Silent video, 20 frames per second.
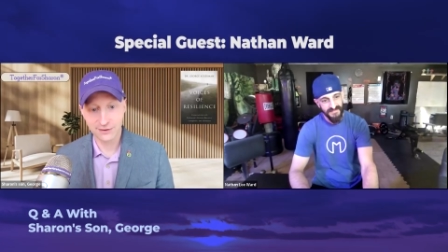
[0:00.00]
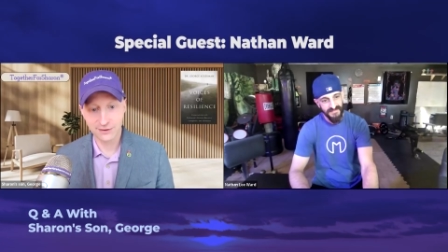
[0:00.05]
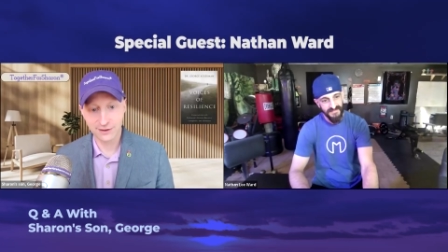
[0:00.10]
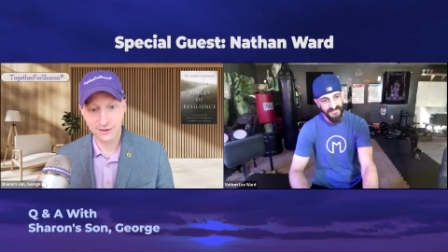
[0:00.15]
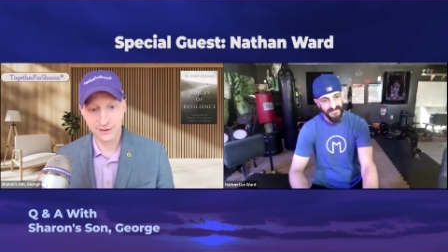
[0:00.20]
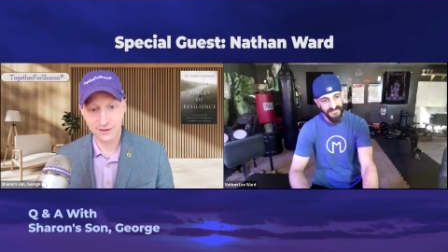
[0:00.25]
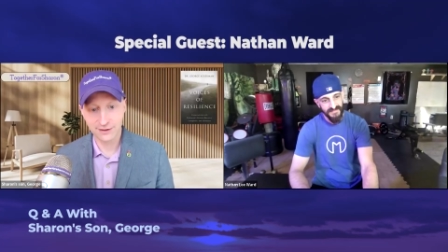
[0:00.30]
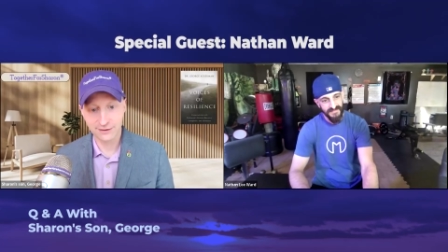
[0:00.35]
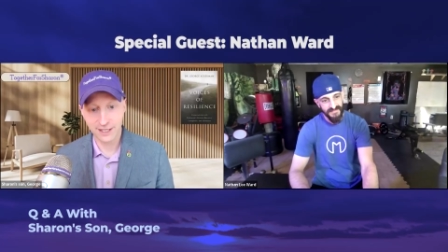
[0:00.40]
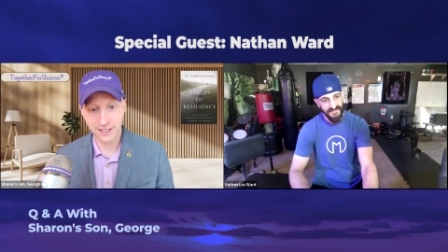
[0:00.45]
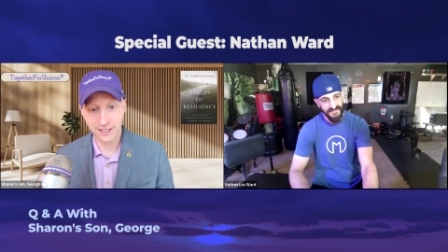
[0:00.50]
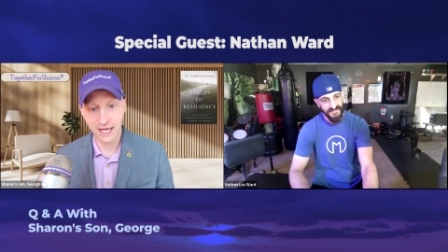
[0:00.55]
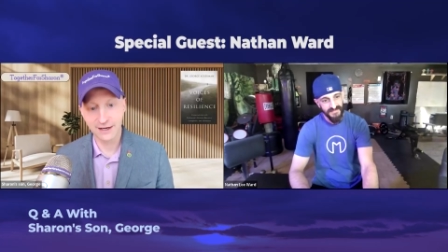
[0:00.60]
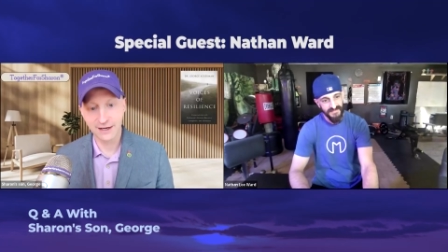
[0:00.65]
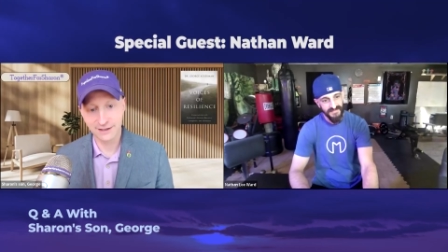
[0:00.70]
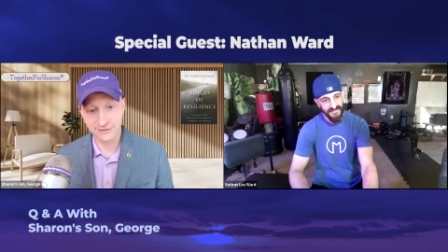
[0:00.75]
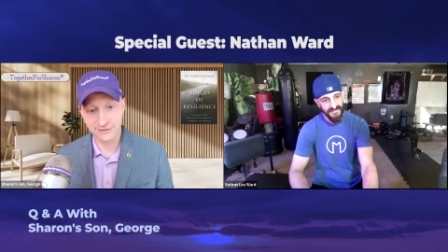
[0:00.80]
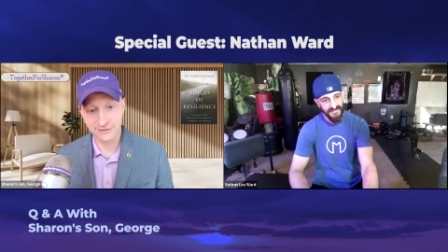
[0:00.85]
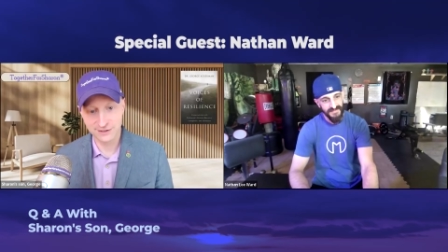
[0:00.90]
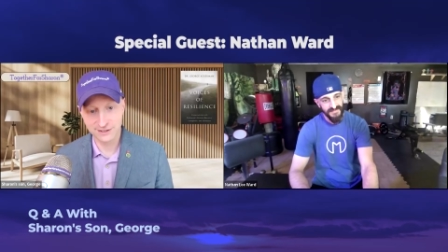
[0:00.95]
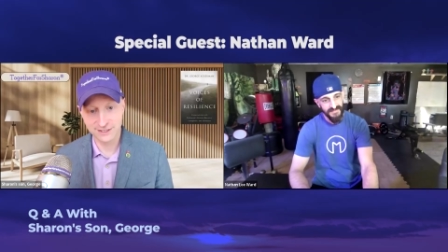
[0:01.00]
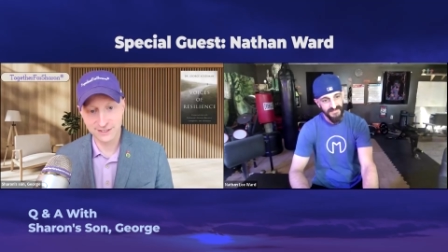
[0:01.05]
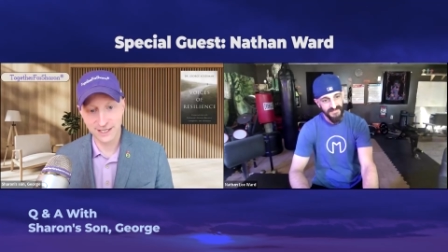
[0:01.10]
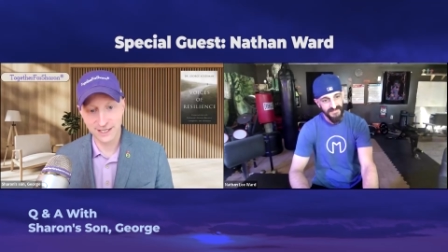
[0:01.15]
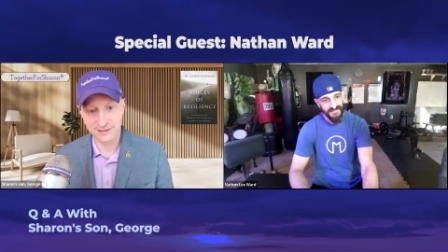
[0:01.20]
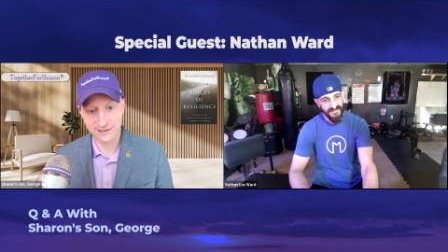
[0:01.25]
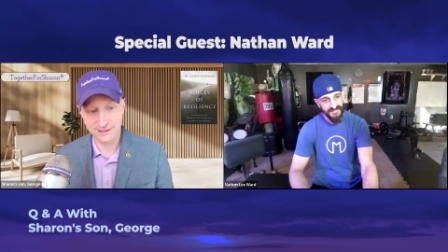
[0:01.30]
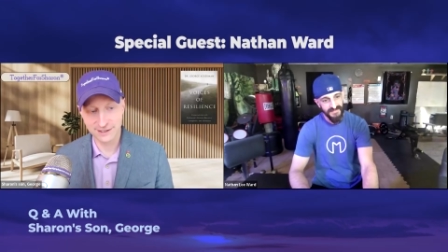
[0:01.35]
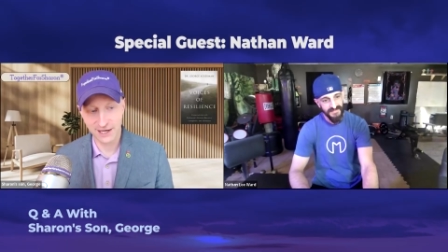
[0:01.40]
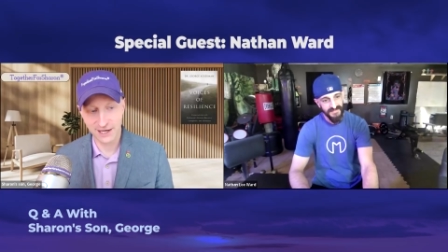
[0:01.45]
And even today,
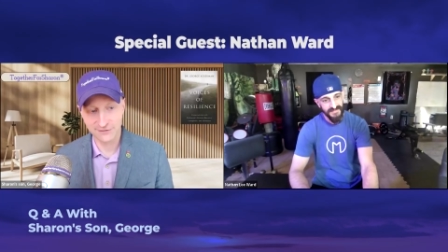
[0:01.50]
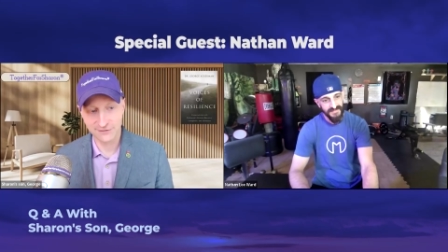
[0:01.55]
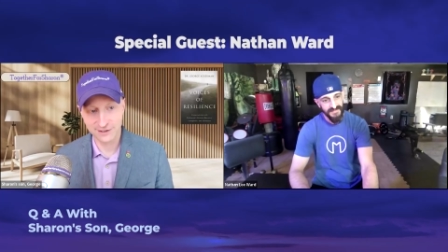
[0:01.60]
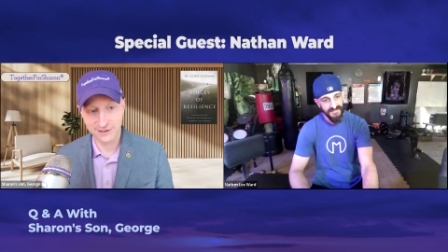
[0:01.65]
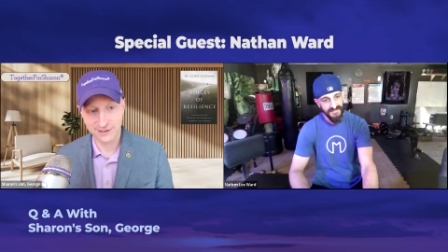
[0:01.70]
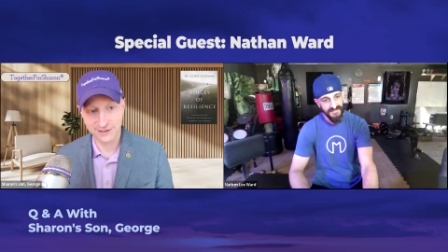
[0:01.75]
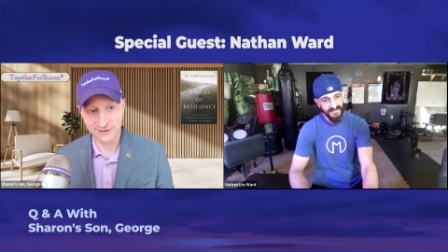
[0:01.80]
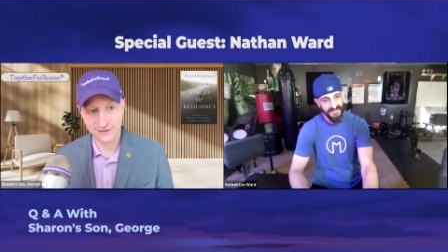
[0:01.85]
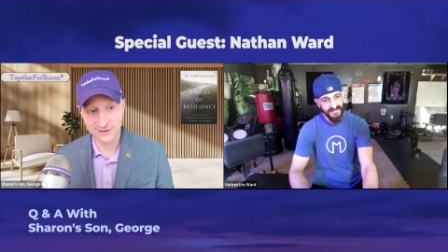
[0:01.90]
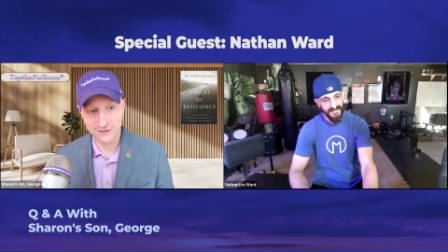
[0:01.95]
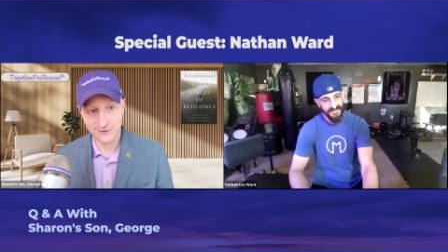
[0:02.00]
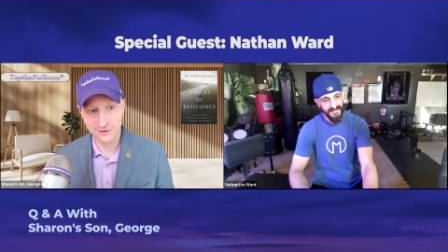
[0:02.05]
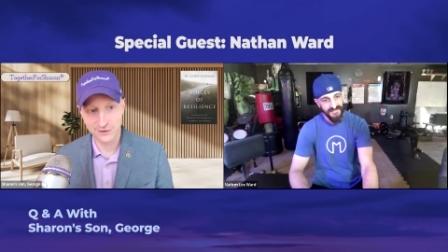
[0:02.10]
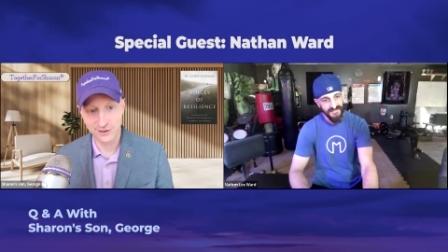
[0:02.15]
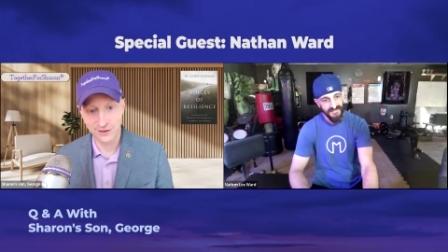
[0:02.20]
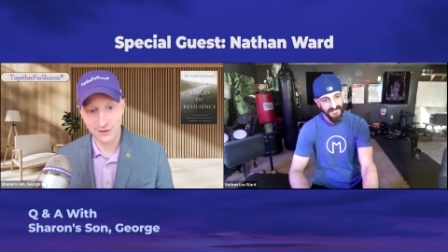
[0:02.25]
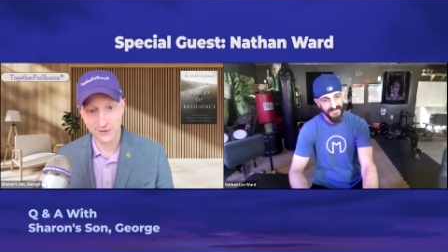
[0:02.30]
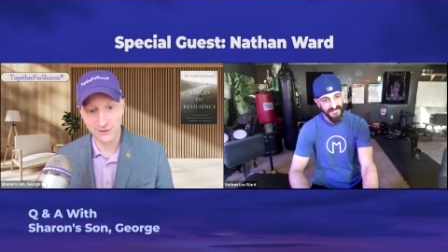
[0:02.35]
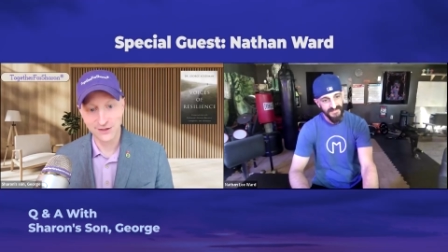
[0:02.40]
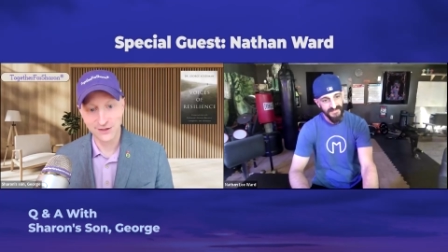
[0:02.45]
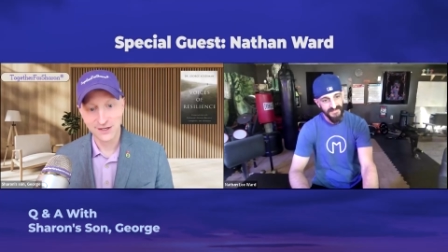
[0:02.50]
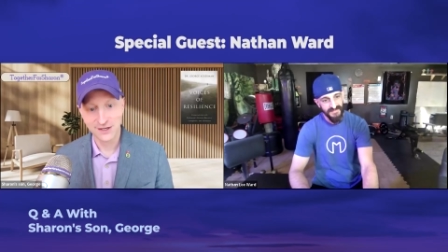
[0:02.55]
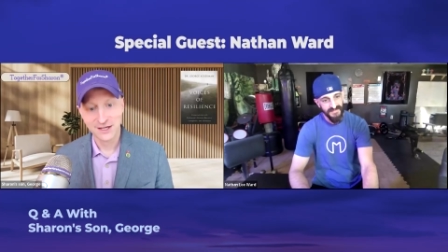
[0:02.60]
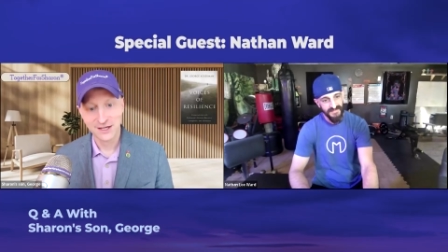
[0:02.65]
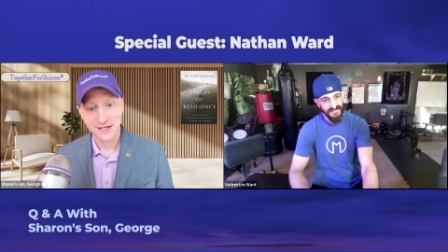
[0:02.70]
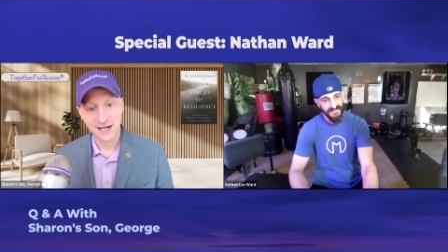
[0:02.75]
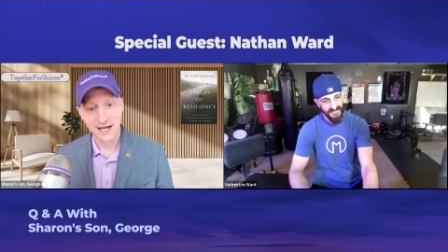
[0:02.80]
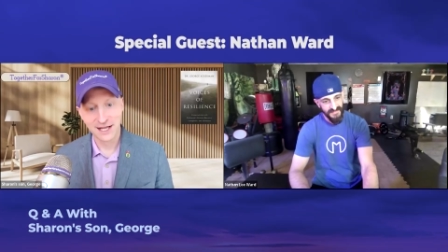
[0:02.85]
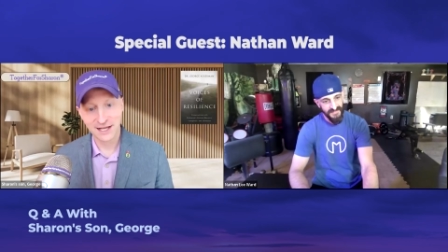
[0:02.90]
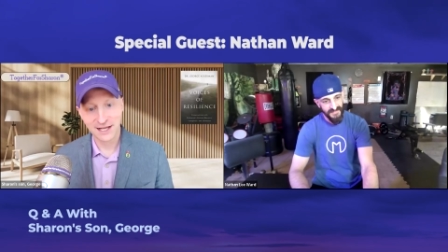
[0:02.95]
as an advocate, as you know,
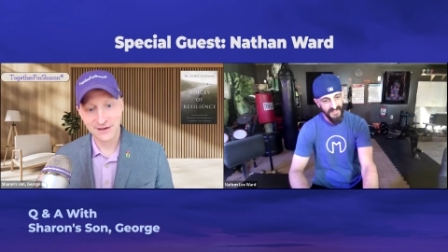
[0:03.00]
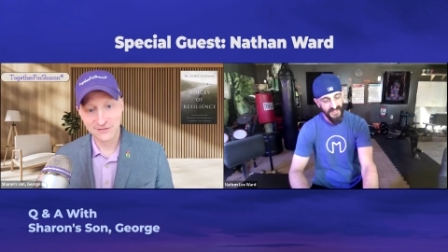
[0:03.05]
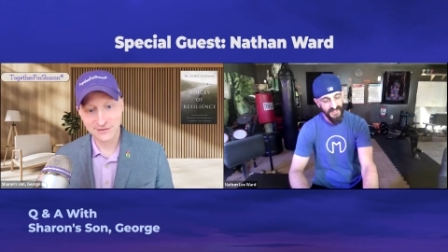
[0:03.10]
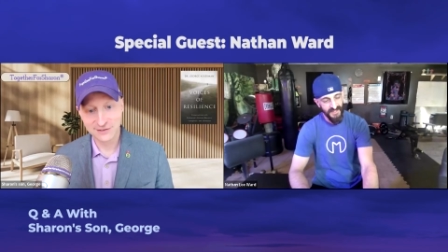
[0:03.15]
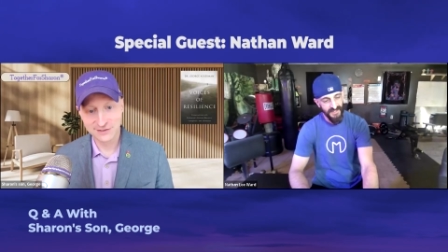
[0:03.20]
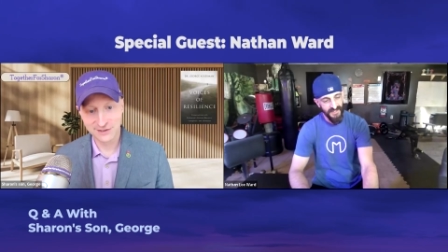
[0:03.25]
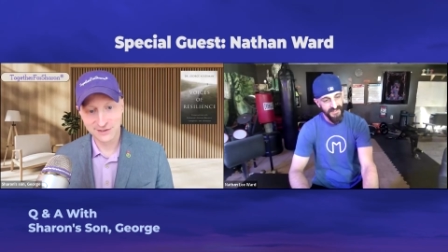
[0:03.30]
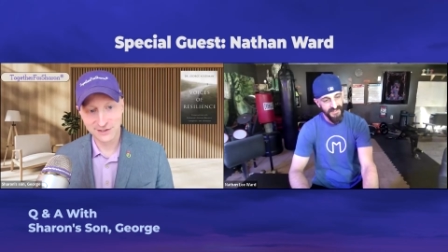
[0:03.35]
I'll have a